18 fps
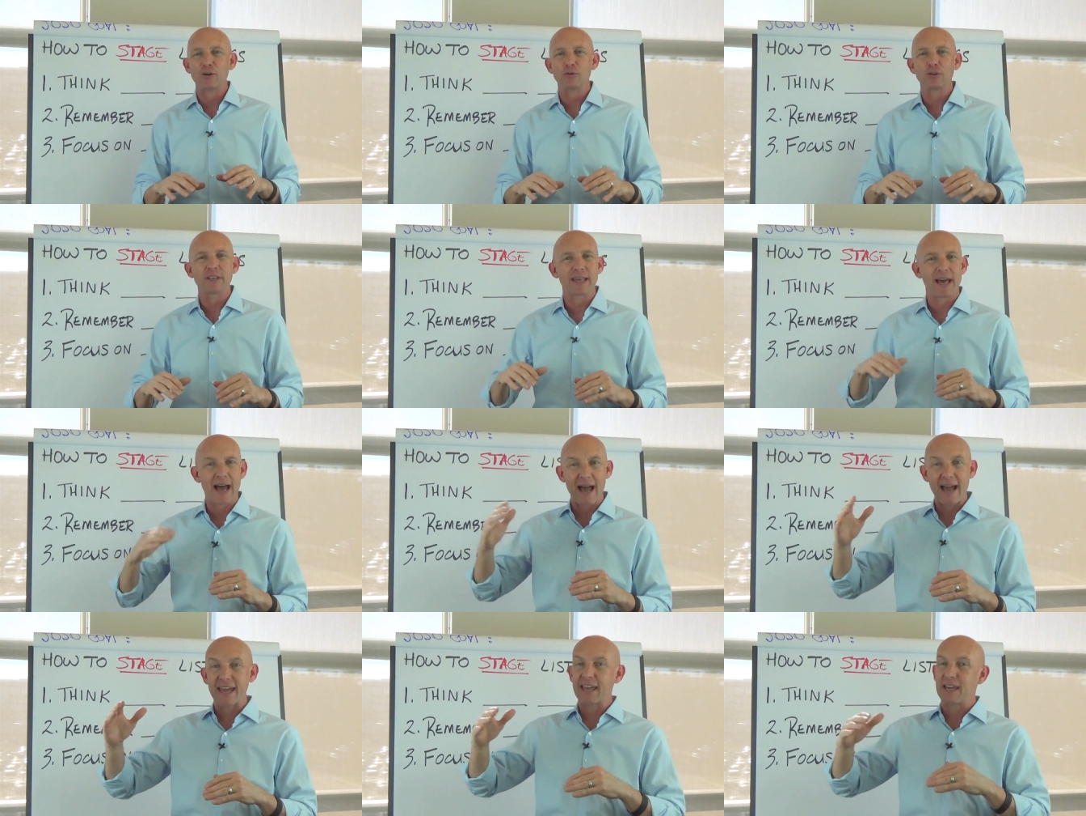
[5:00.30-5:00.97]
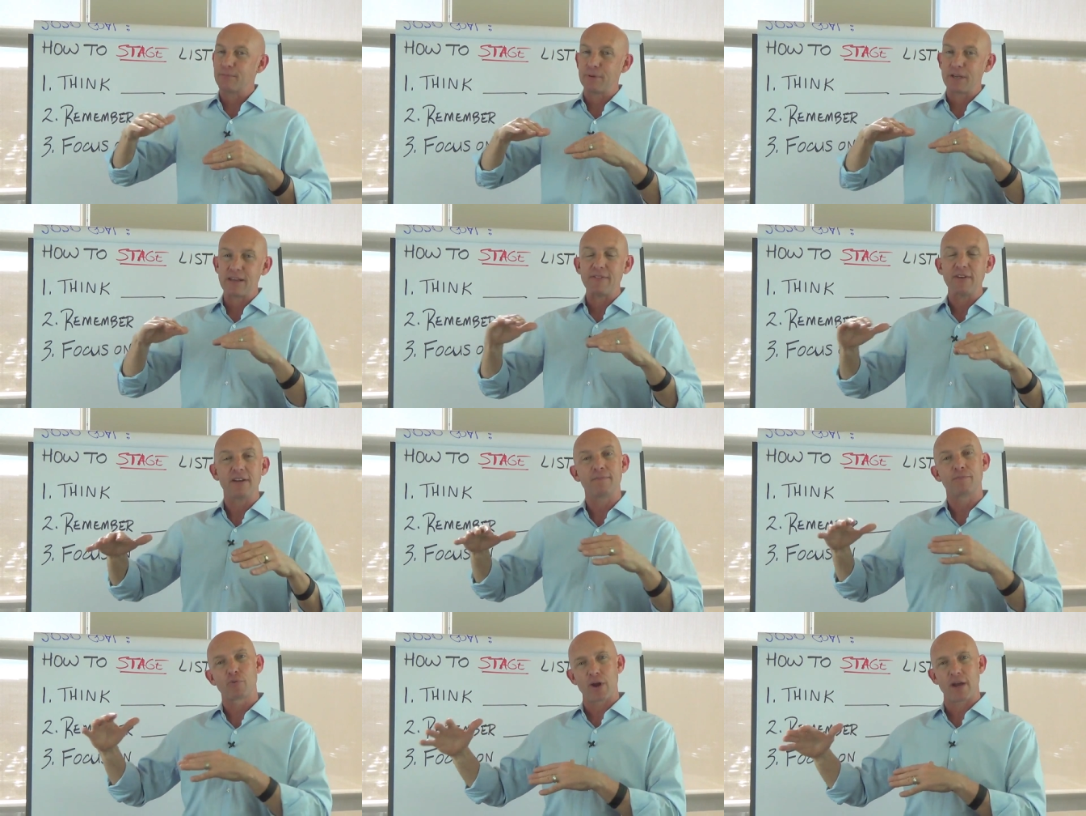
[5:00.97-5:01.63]
only the high end, but
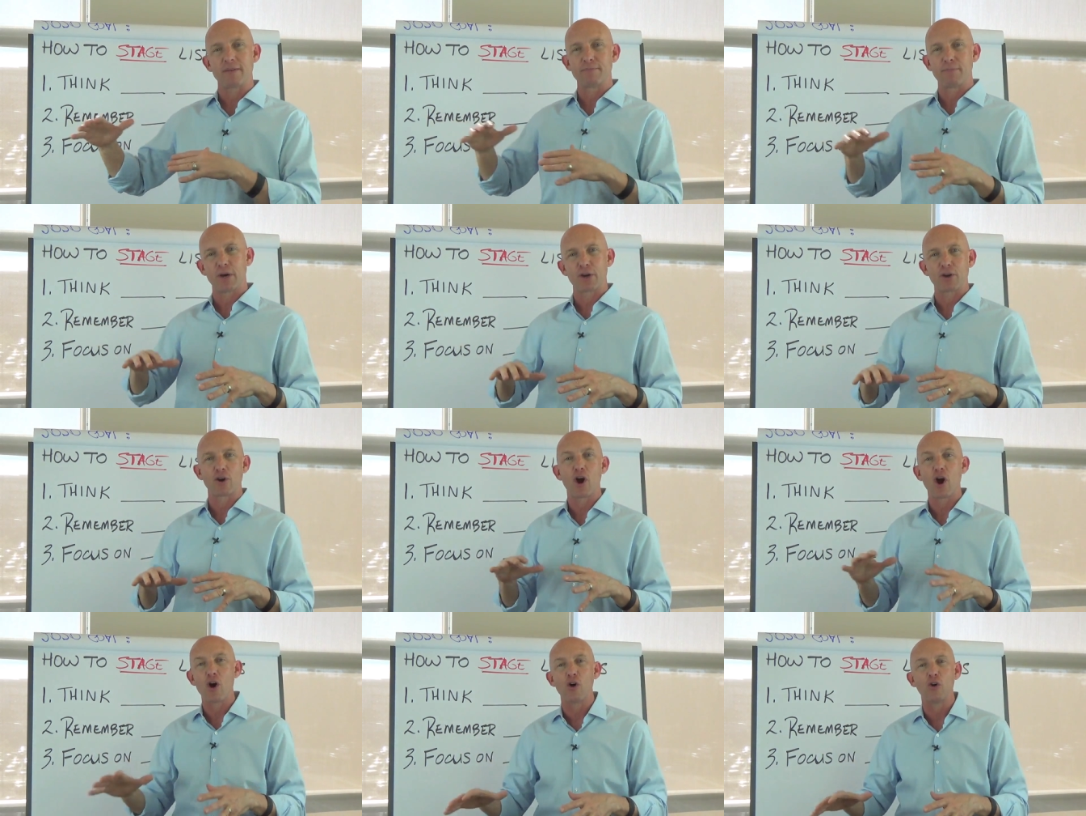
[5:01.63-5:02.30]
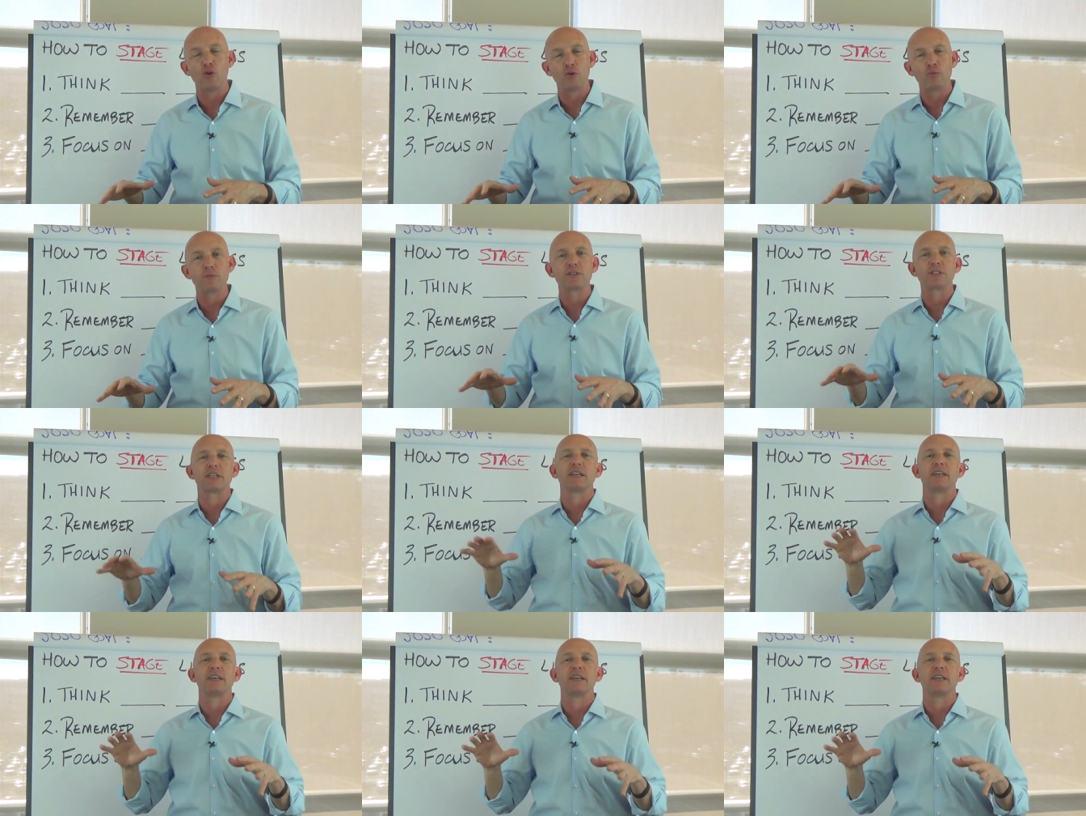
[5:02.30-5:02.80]
even a bread and butter homes.